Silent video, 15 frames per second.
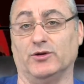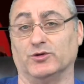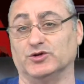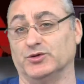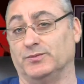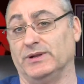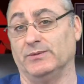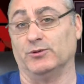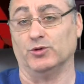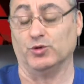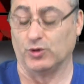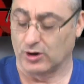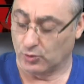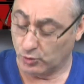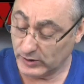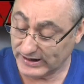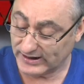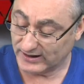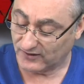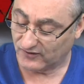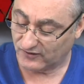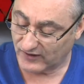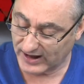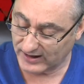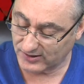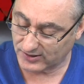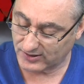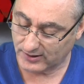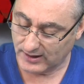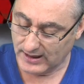Those are people who are weak in
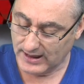faith,